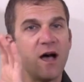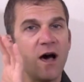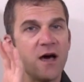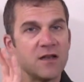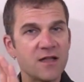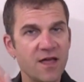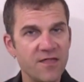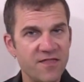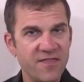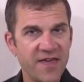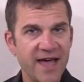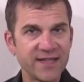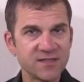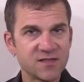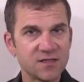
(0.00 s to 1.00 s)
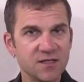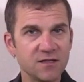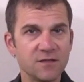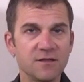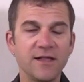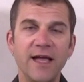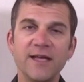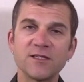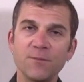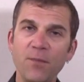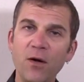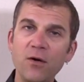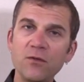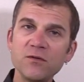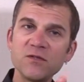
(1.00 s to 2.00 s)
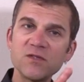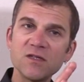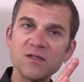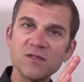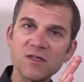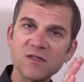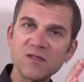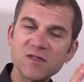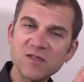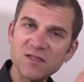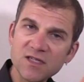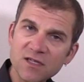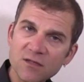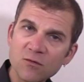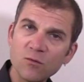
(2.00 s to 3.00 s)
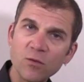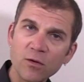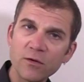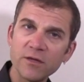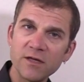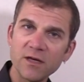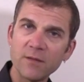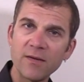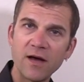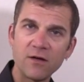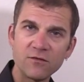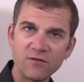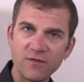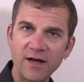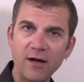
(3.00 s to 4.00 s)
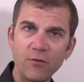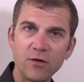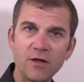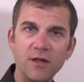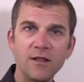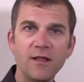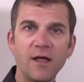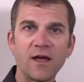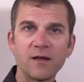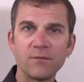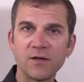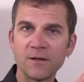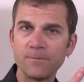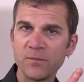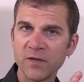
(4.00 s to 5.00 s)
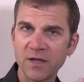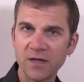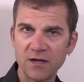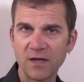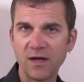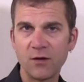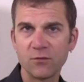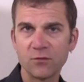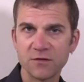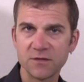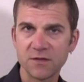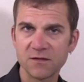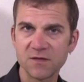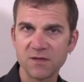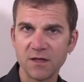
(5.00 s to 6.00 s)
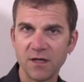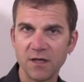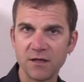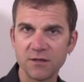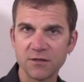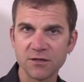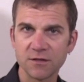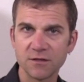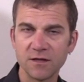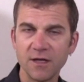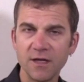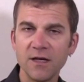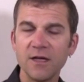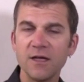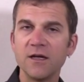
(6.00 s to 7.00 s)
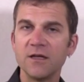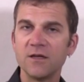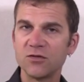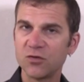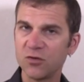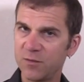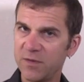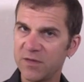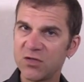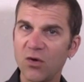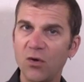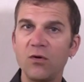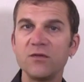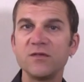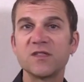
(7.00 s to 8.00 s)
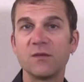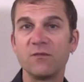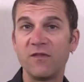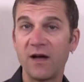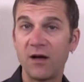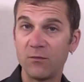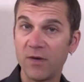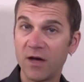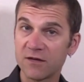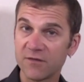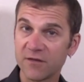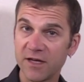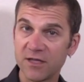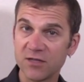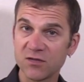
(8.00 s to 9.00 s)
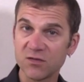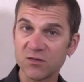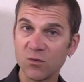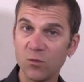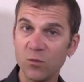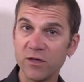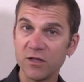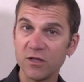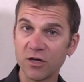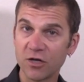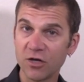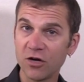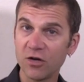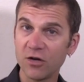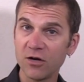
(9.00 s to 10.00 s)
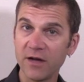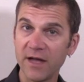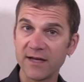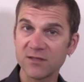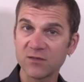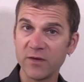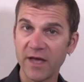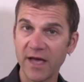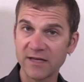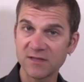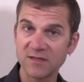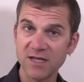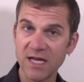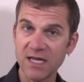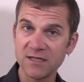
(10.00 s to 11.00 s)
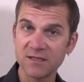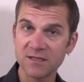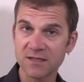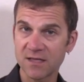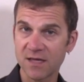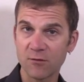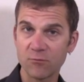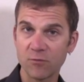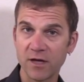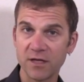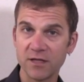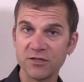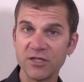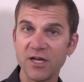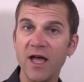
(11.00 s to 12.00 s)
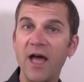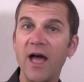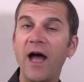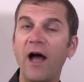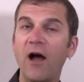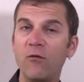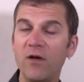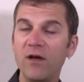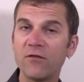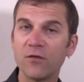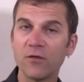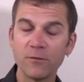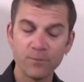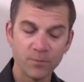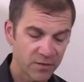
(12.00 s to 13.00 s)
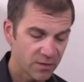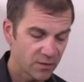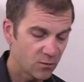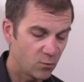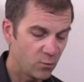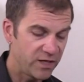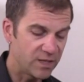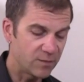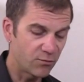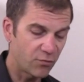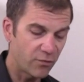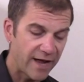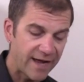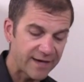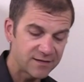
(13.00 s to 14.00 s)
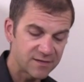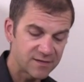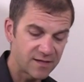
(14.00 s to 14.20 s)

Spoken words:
on that skill as opposed to still worrying about vowel alignment and our enunciation. Truth be told, some vowel modifications will occur as we ascend into that range. However, we can practice